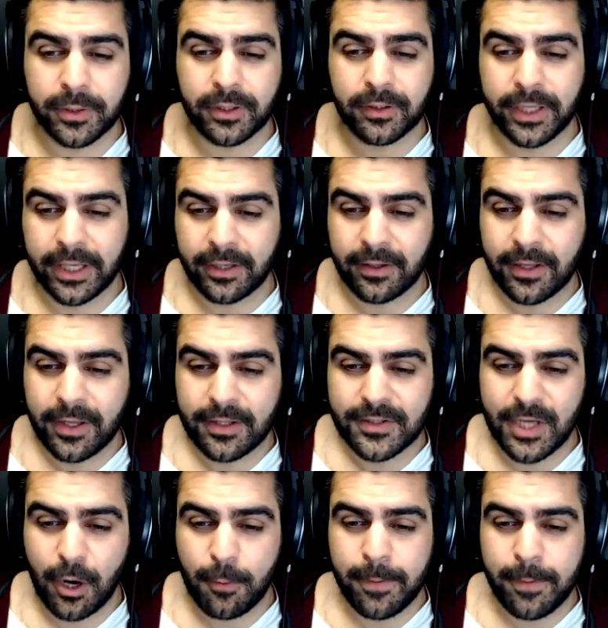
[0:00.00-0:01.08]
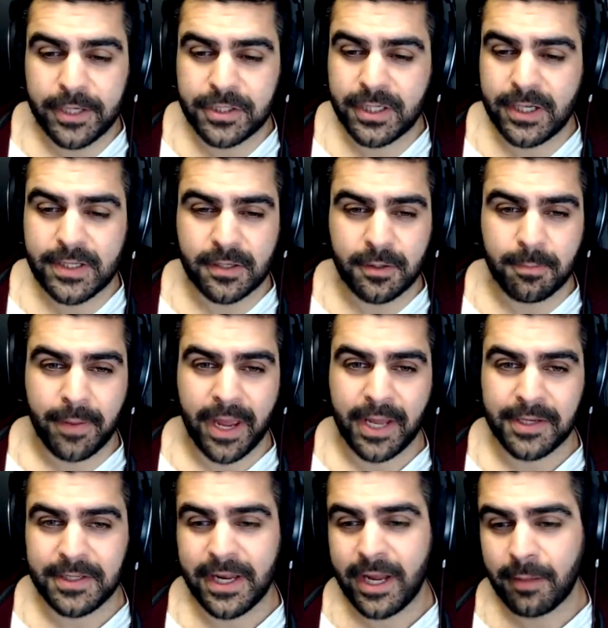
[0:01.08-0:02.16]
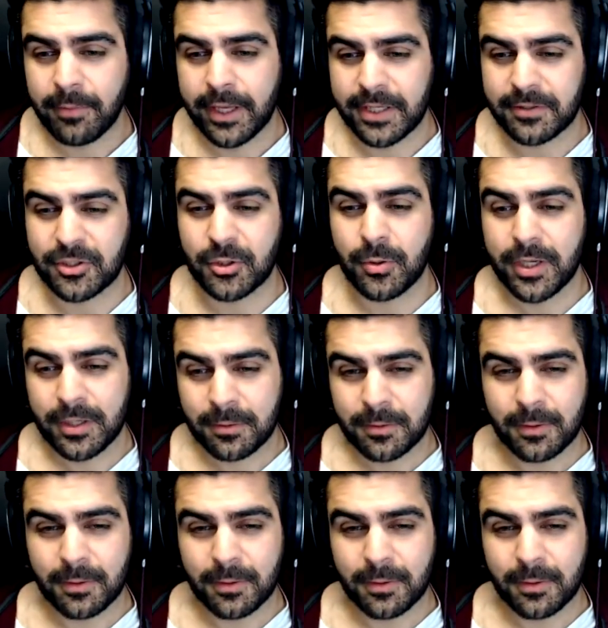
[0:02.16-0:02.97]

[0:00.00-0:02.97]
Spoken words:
Like Sour Patch Kids on a bad day, I'm like squinting.